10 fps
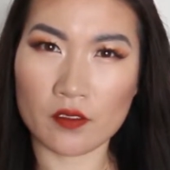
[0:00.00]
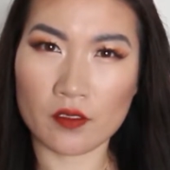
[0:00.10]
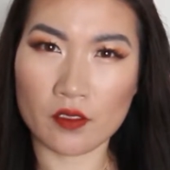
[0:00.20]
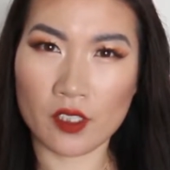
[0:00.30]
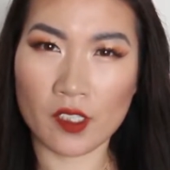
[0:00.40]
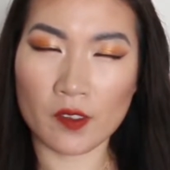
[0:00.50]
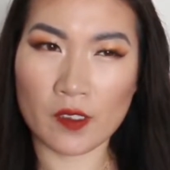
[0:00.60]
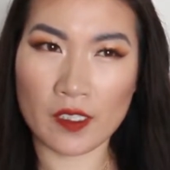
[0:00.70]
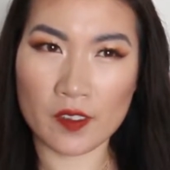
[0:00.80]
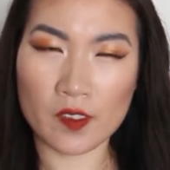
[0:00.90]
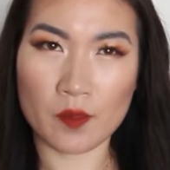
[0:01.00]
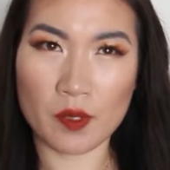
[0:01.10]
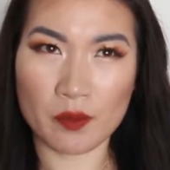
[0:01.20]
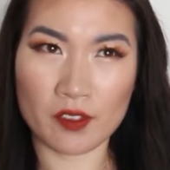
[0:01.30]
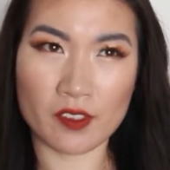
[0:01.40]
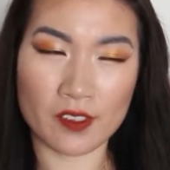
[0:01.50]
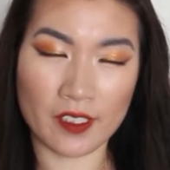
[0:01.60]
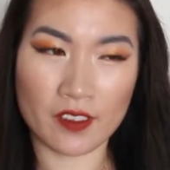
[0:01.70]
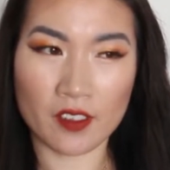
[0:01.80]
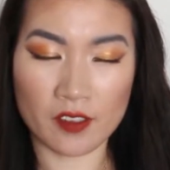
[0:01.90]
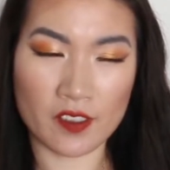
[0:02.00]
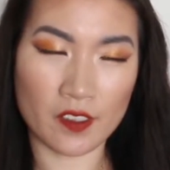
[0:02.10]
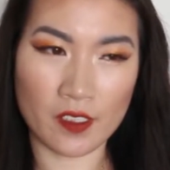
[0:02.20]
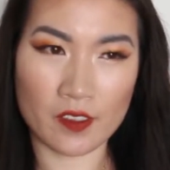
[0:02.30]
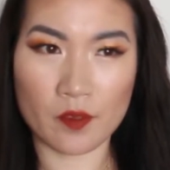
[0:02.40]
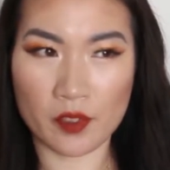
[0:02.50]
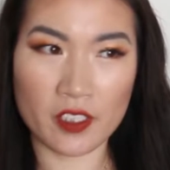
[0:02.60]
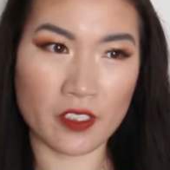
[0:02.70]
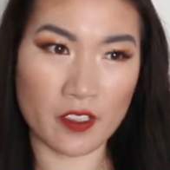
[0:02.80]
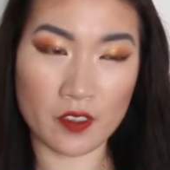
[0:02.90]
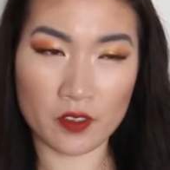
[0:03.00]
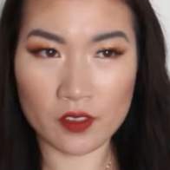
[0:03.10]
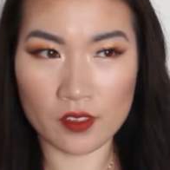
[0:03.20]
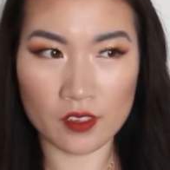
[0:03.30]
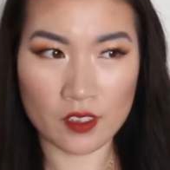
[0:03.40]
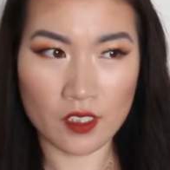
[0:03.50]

Not like some people, they're like, oh, as long as the product is good,